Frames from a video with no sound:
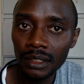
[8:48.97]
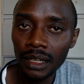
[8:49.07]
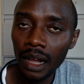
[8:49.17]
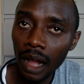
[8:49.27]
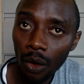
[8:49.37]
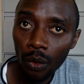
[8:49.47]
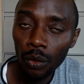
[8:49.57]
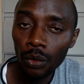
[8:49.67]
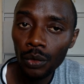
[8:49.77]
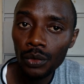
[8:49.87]

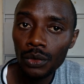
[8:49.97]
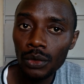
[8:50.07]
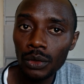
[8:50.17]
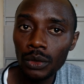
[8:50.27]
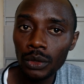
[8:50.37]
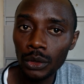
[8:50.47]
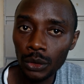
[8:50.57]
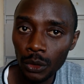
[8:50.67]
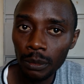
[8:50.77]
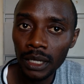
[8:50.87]
How? You
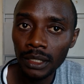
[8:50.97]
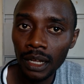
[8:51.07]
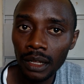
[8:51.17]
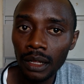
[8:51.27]
know better.